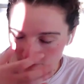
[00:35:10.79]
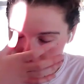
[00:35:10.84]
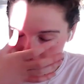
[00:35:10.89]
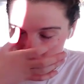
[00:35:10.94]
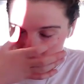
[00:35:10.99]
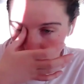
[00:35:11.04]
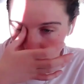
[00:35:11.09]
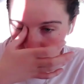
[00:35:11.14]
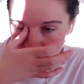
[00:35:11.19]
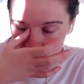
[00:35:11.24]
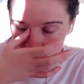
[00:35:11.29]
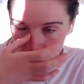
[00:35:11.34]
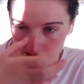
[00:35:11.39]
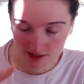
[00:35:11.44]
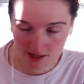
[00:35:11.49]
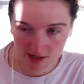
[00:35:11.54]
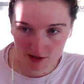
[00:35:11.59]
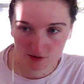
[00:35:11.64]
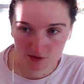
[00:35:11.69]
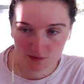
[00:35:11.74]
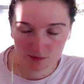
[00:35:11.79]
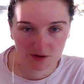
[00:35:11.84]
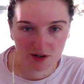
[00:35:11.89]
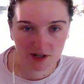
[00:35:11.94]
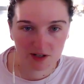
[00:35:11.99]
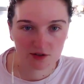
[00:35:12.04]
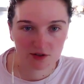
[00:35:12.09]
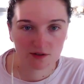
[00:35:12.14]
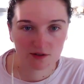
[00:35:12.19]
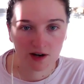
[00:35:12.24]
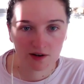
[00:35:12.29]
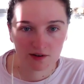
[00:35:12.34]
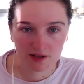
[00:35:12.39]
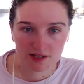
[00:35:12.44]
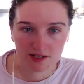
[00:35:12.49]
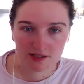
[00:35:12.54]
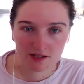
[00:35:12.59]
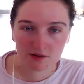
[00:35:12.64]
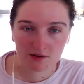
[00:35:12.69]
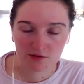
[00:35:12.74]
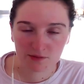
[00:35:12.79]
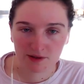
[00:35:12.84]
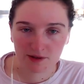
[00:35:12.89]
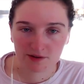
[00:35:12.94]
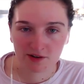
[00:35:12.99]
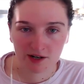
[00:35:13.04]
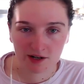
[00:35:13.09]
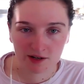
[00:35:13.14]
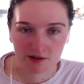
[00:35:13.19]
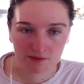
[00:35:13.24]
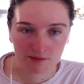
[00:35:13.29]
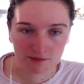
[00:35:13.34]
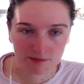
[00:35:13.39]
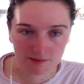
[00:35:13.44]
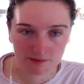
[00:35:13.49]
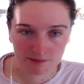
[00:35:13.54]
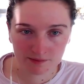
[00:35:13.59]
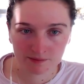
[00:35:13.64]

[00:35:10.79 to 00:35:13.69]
It's just a natural progression of how things are for me right now.